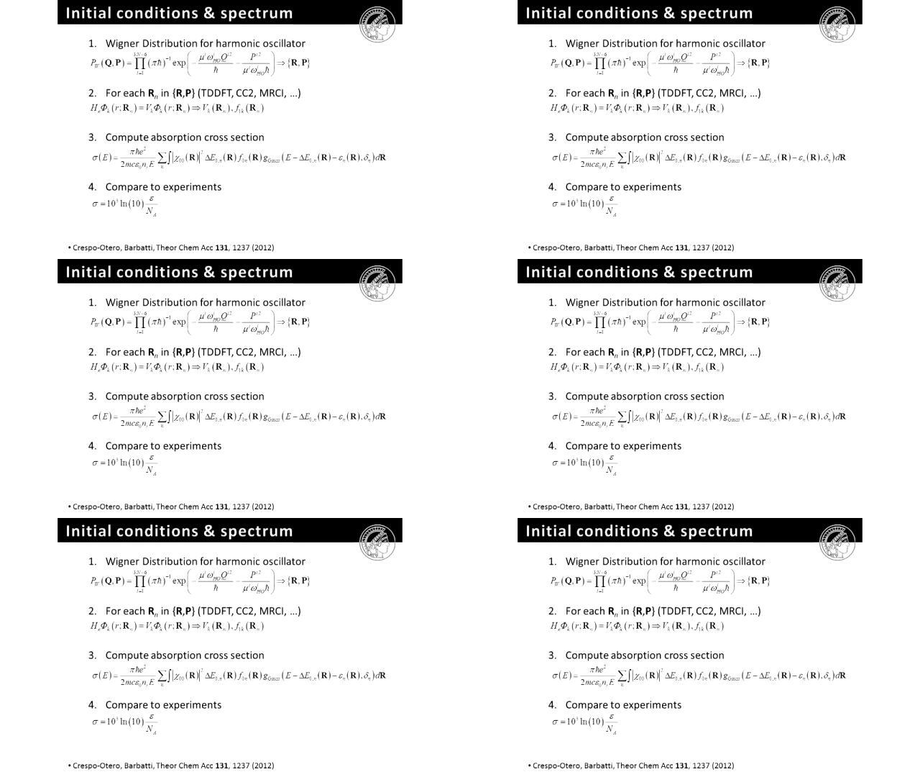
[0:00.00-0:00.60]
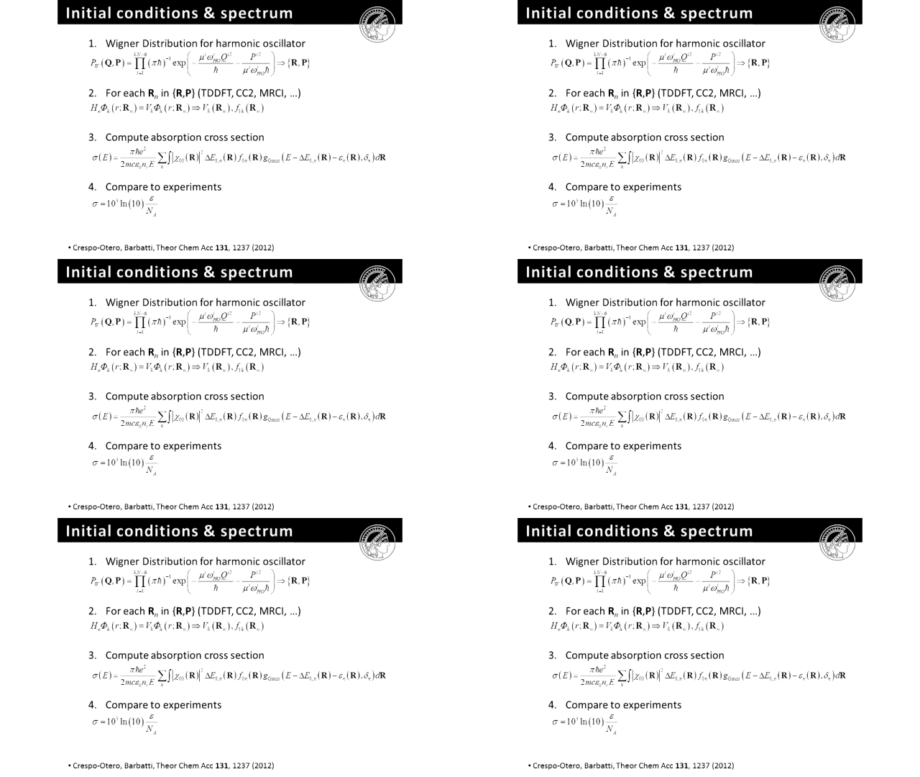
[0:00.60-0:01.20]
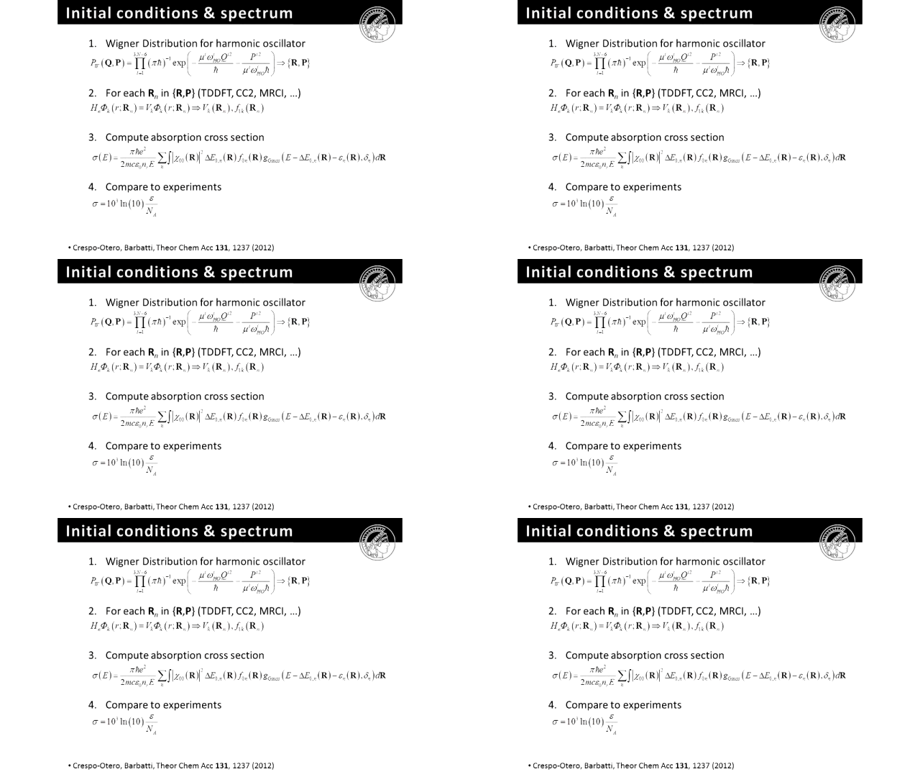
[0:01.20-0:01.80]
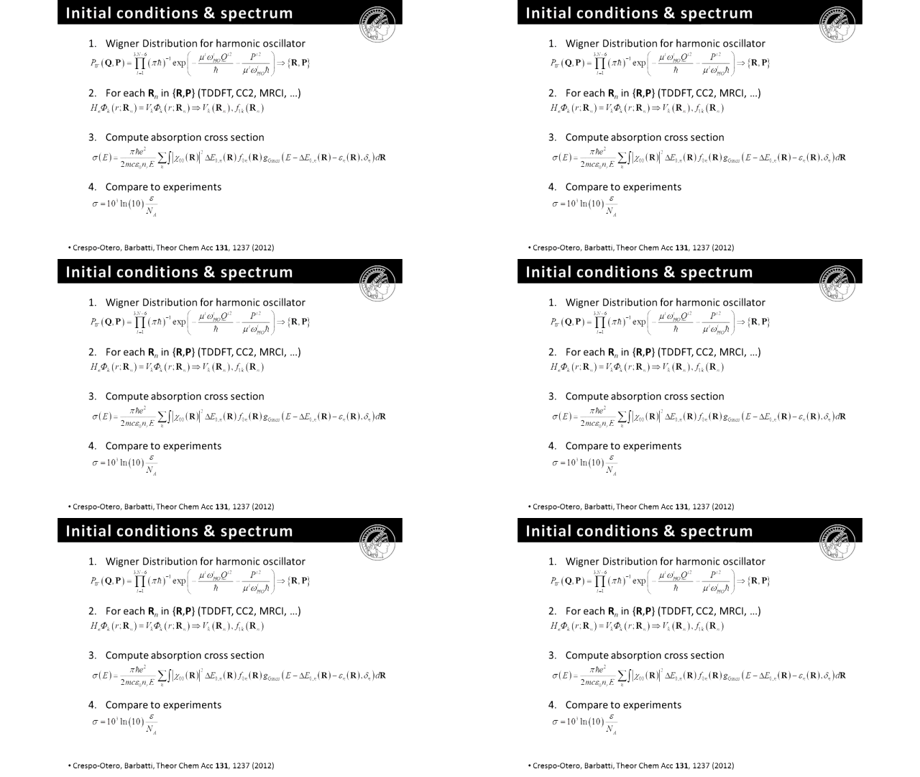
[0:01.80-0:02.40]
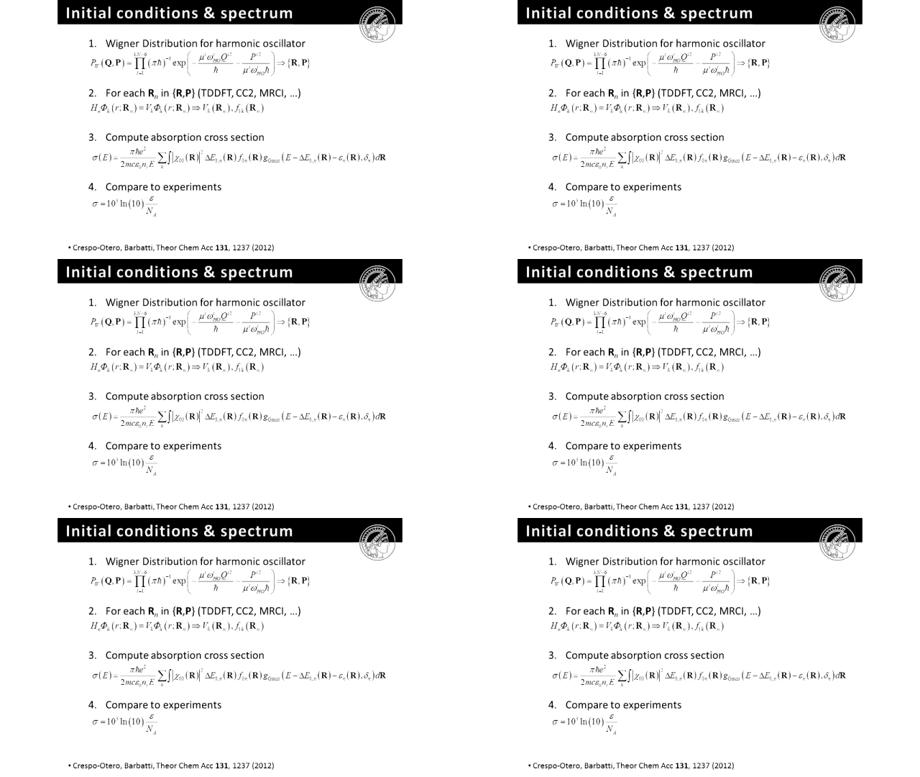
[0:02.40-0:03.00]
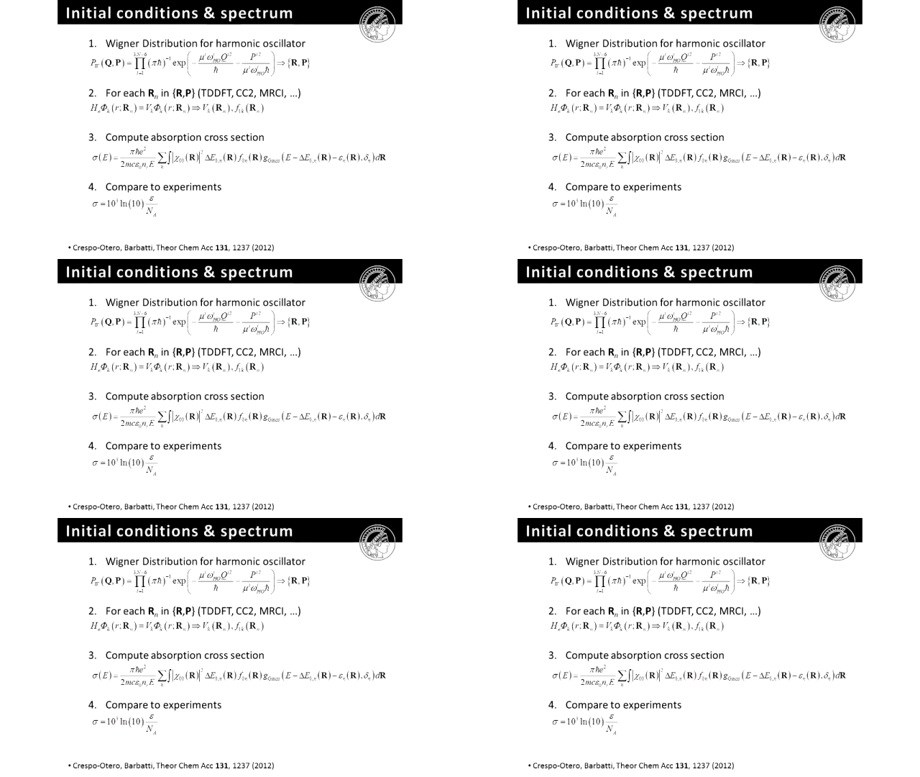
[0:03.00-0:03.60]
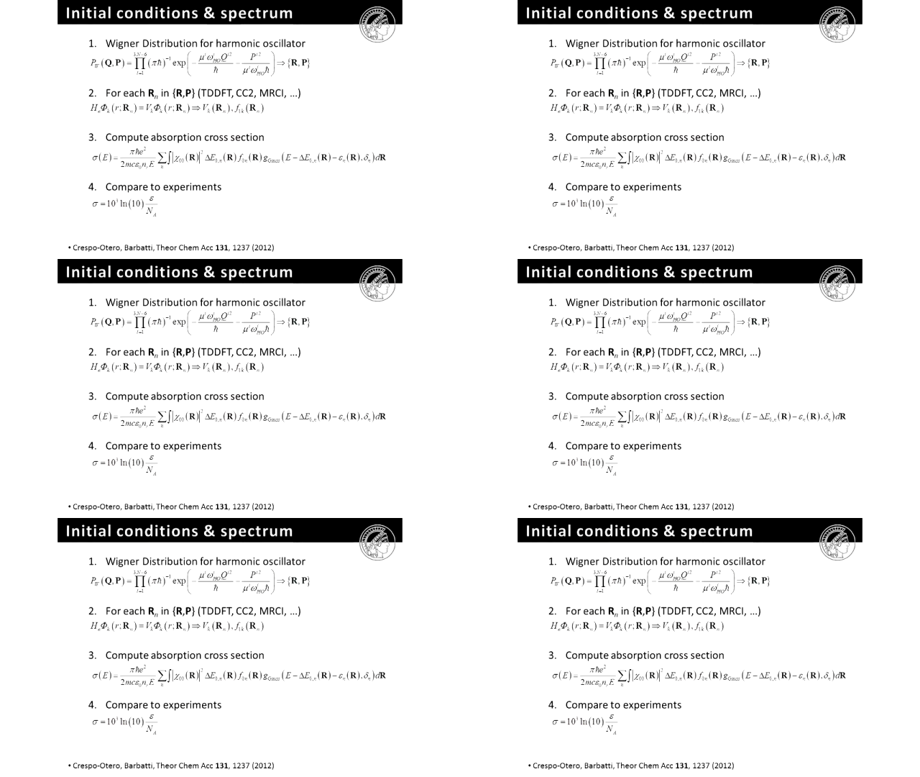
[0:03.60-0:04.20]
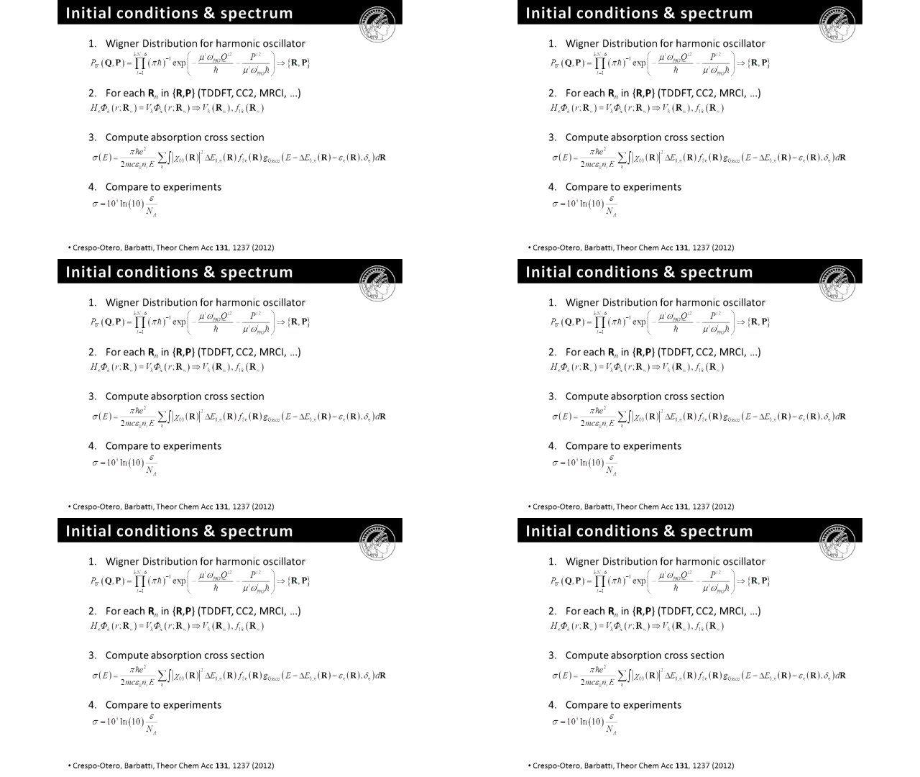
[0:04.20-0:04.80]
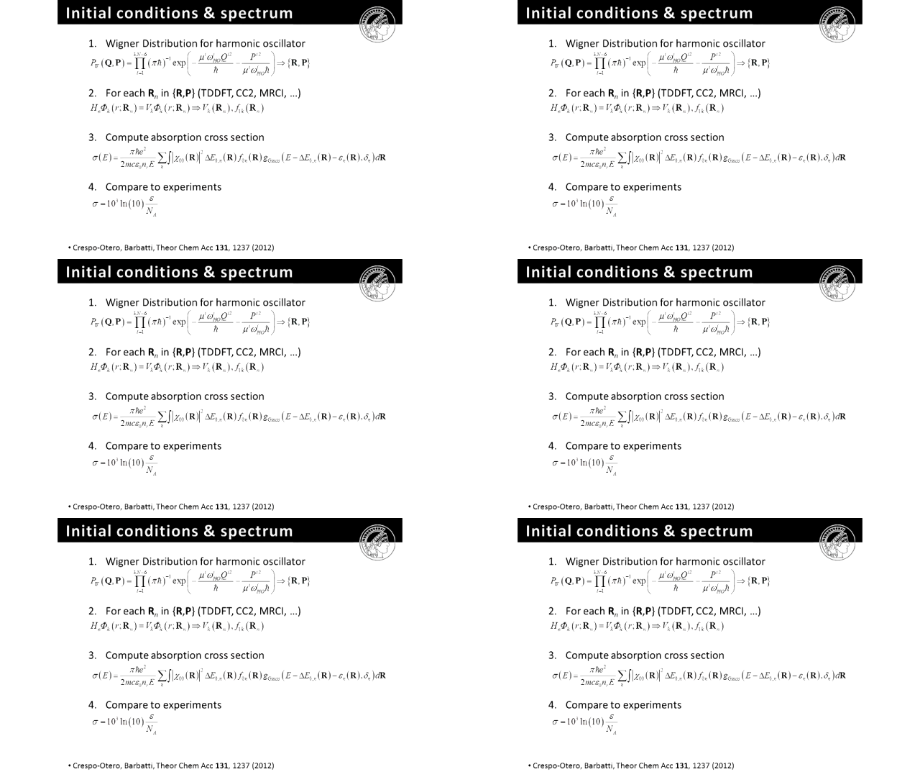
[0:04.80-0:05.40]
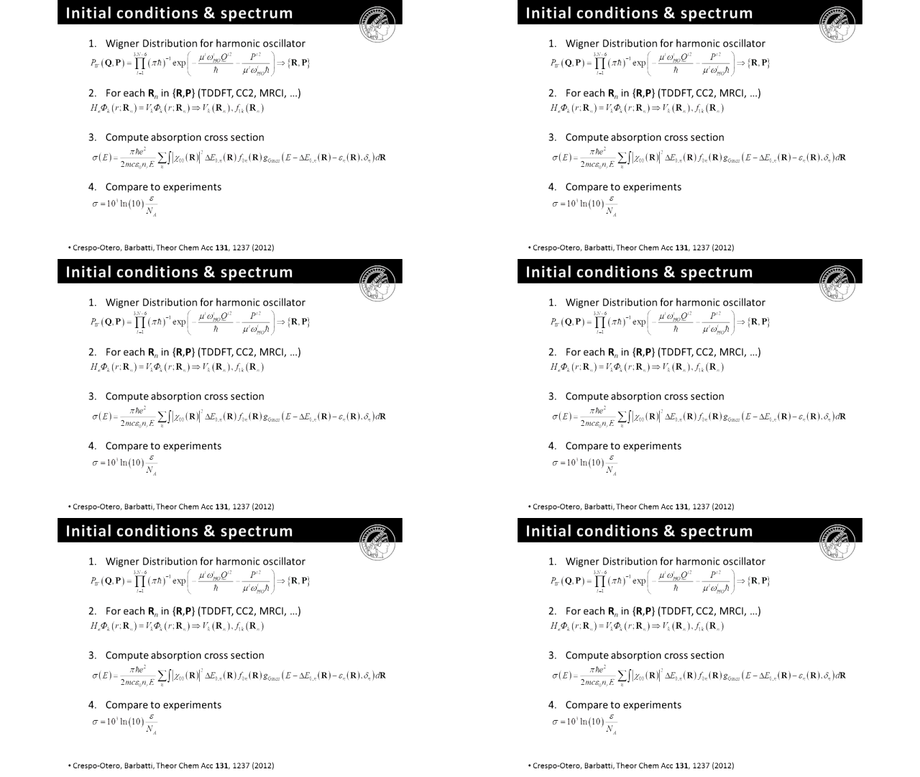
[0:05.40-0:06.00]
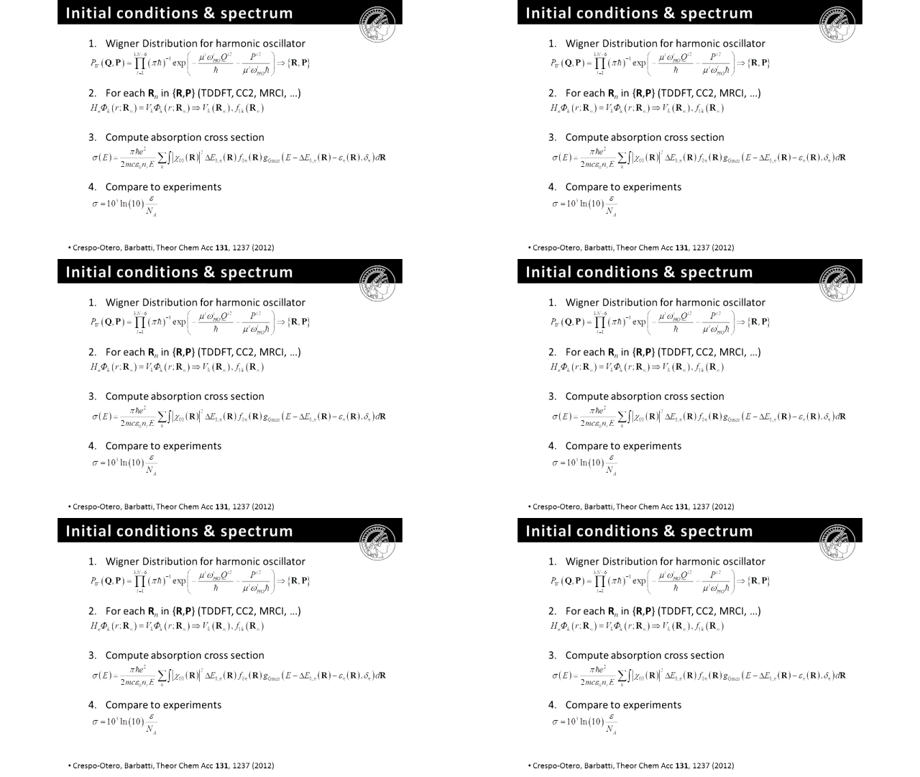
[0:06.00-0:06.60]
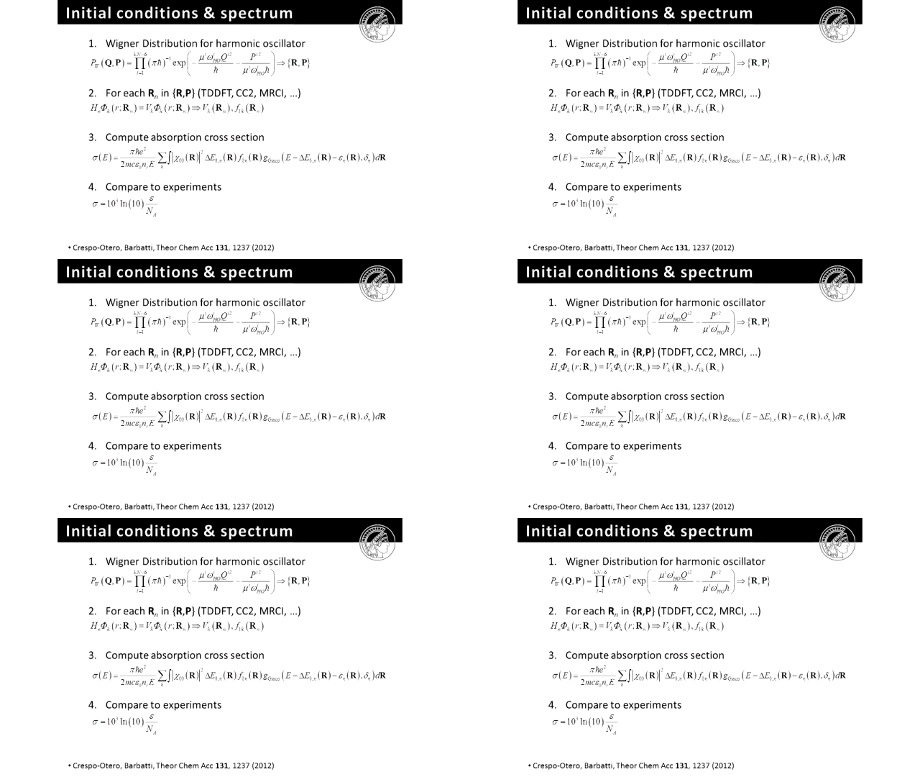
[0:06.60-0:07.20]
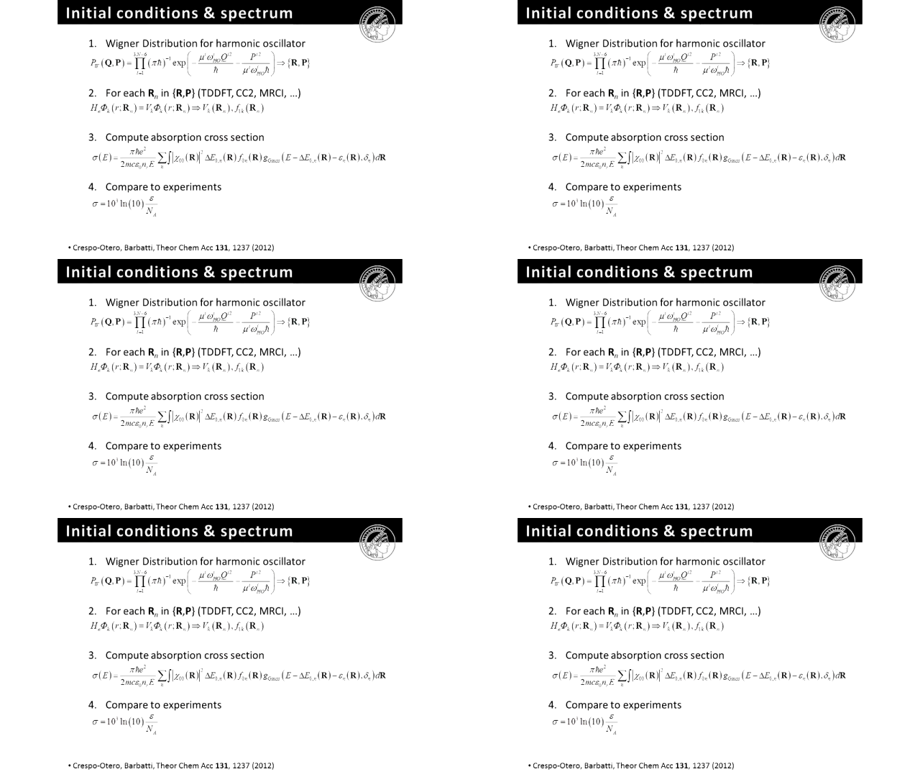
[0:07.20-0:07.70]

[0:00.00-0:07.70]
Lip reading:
(no speaker visible)